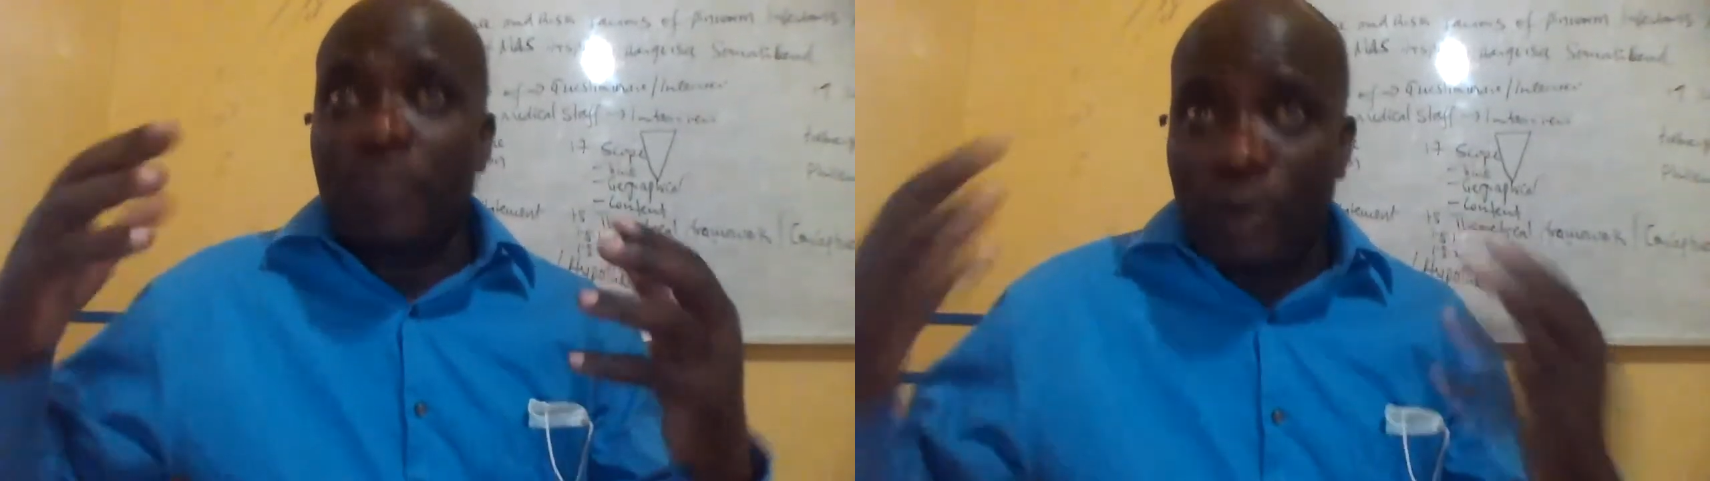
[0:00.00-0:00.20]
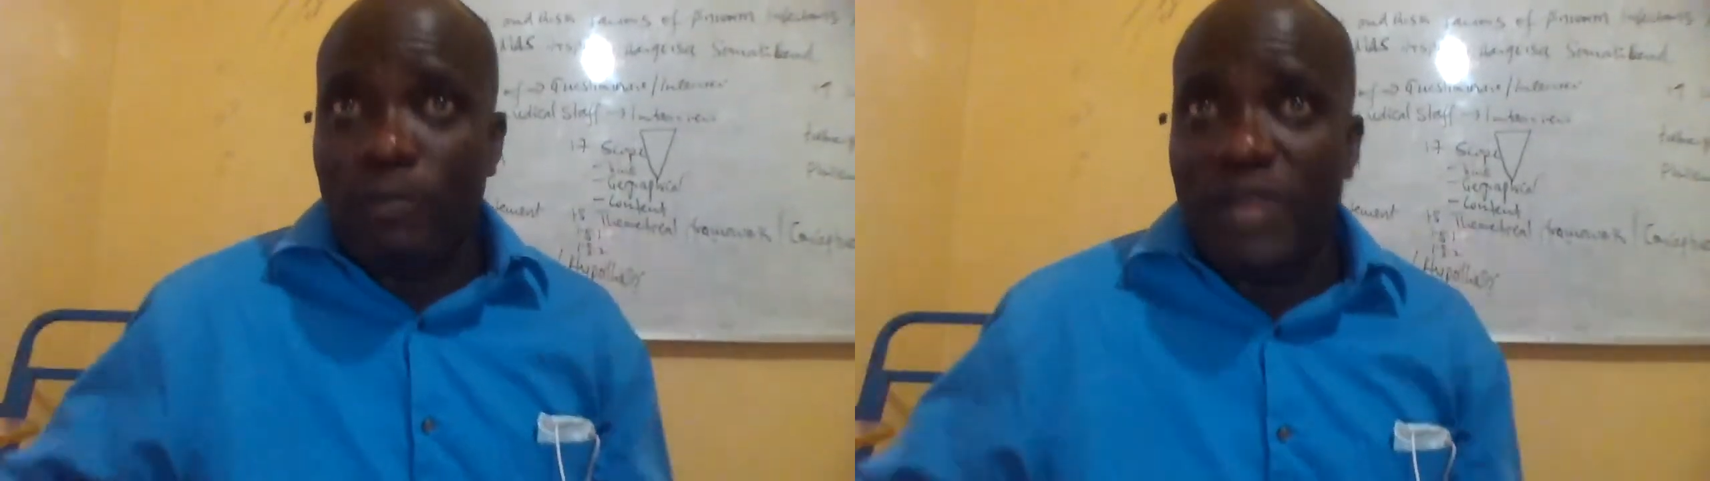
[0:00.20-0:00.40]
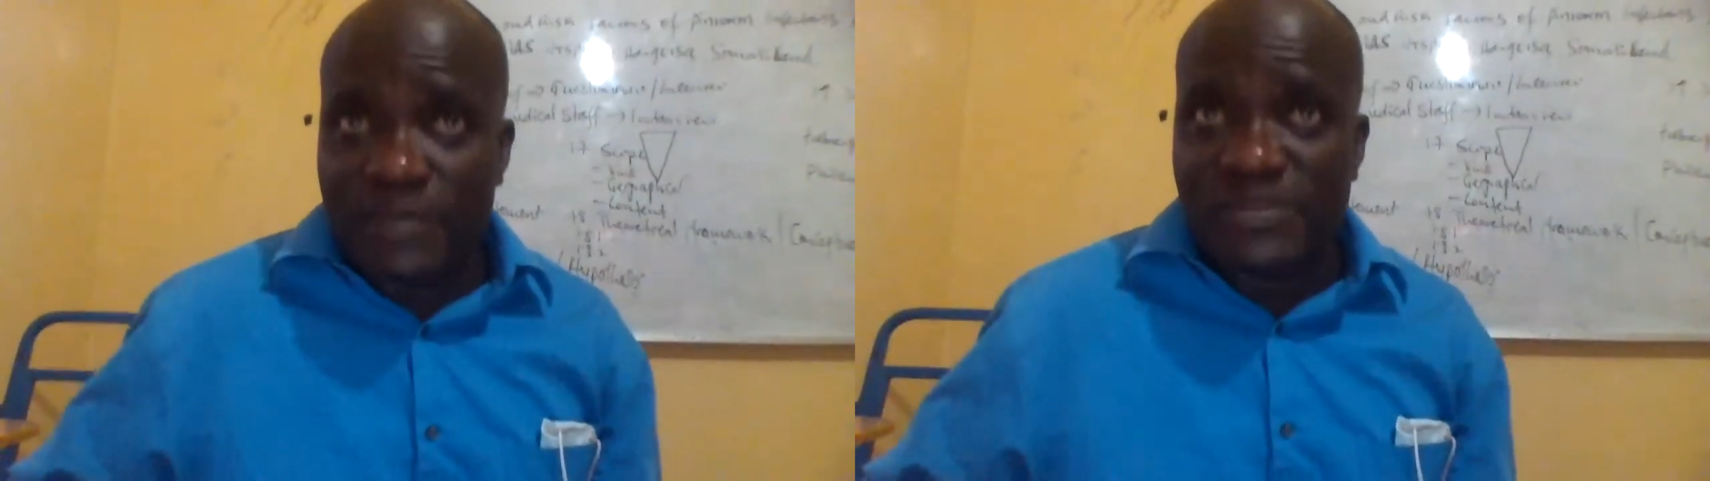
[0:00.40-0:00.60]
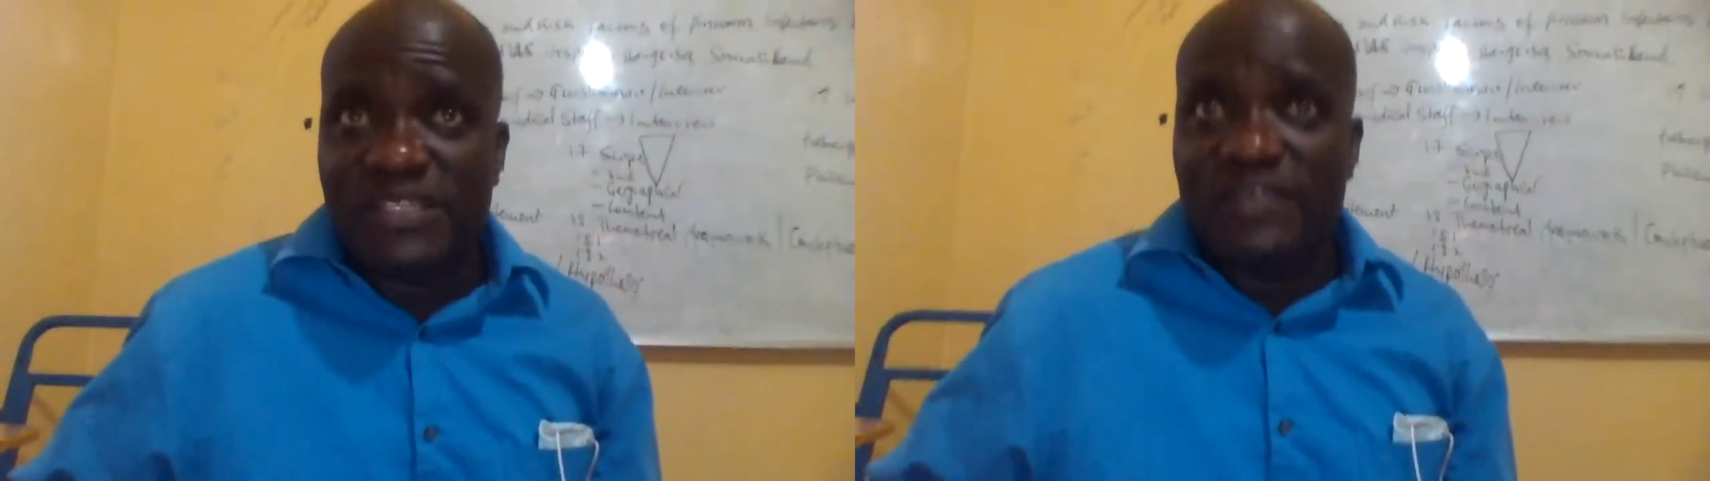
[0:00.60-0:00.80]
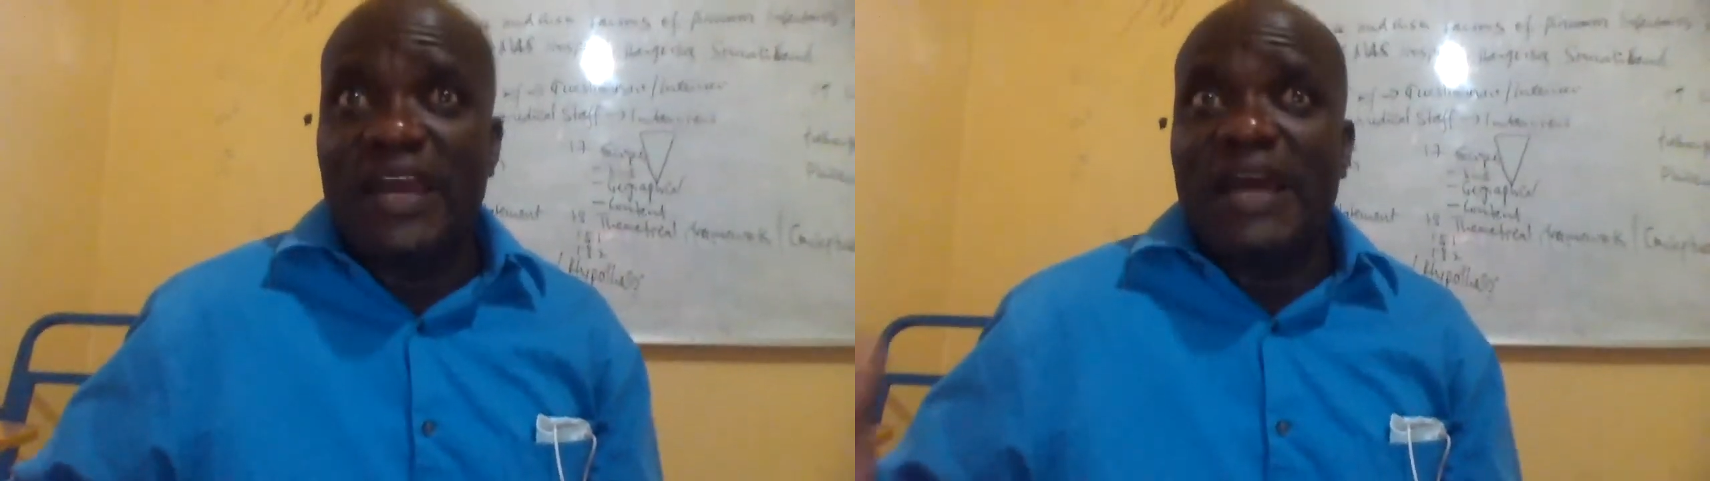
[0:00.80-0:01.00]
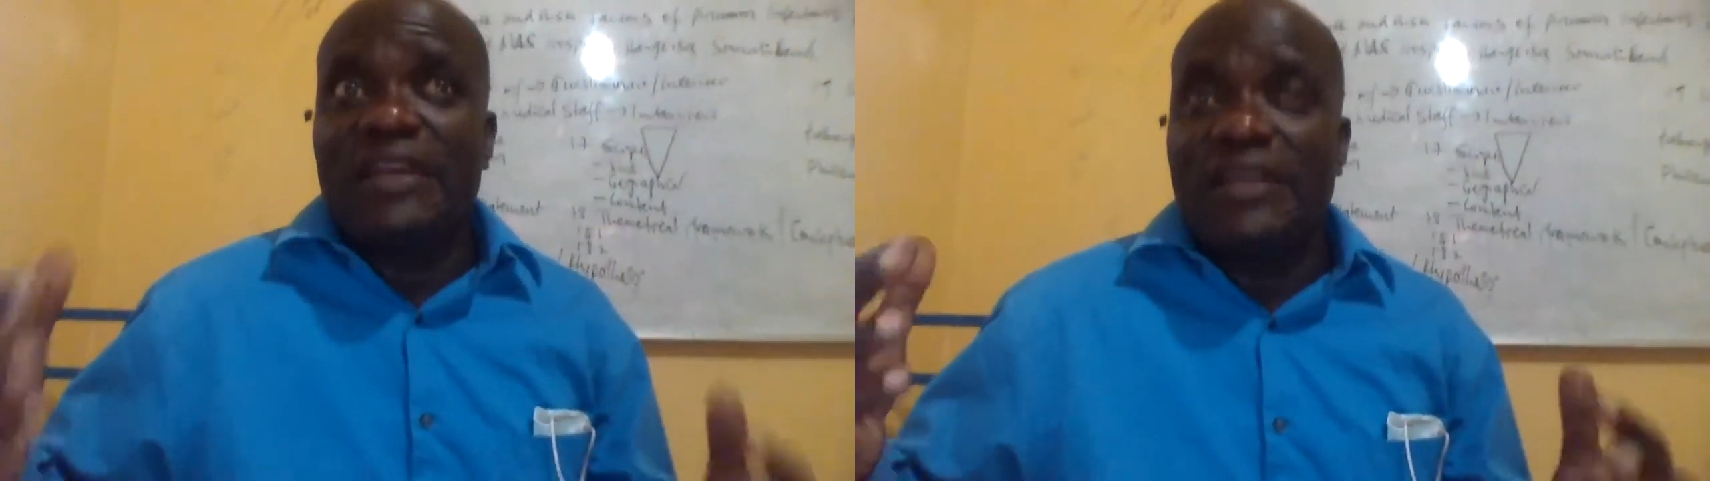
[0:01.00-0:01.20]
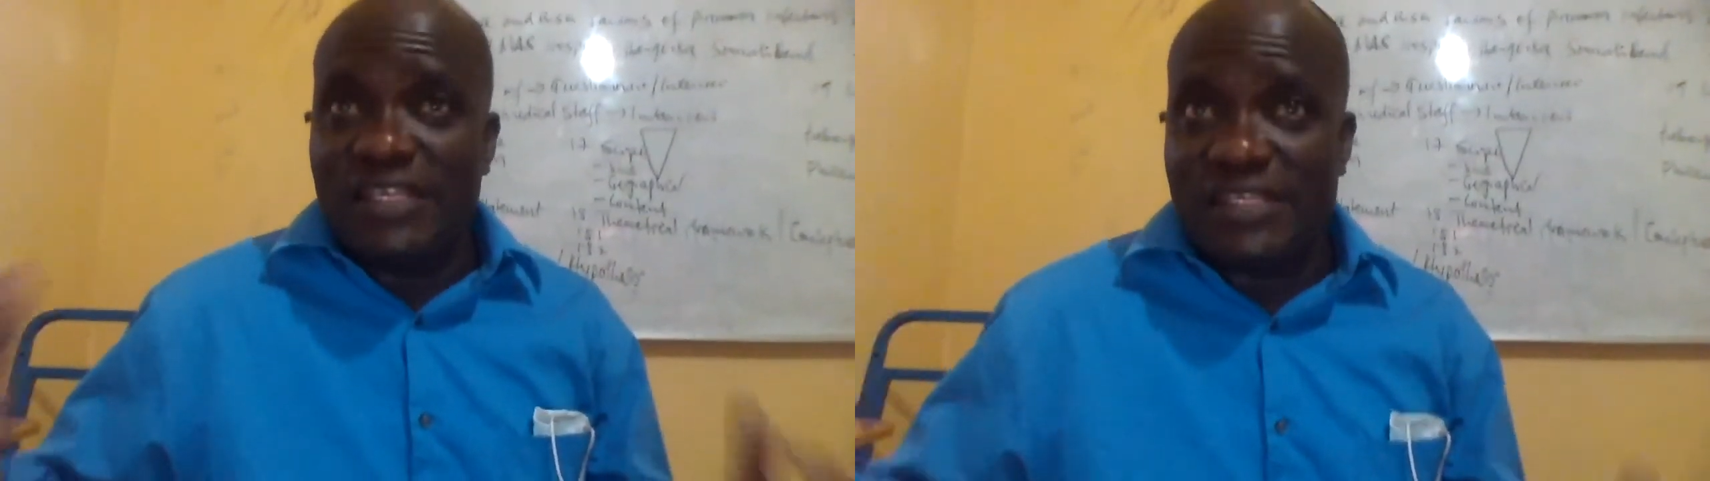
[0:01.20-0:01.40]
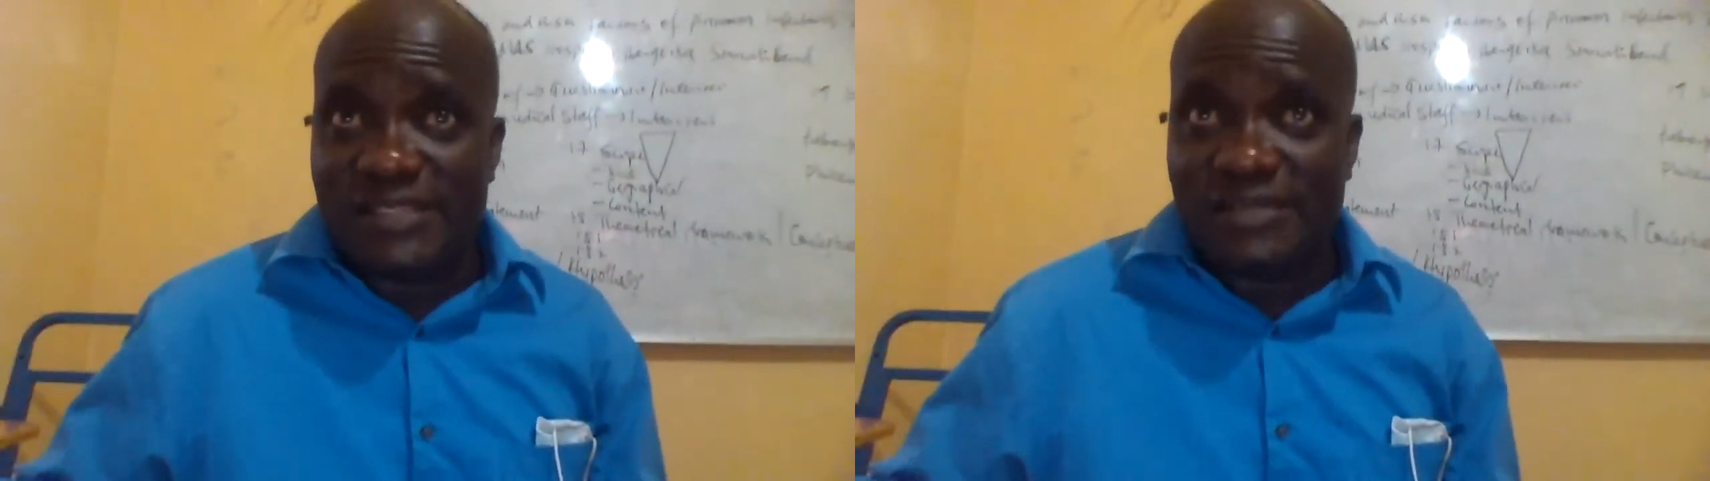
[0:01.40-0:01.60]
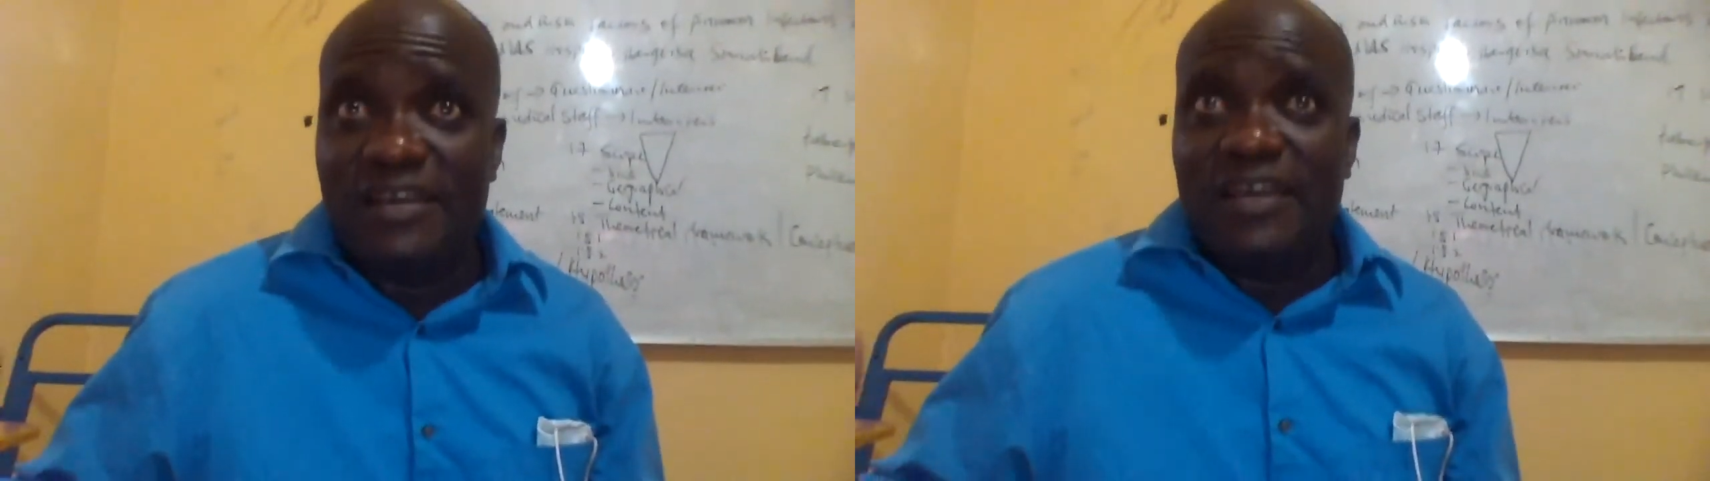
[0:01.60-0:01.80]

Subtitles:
problems, there are needs,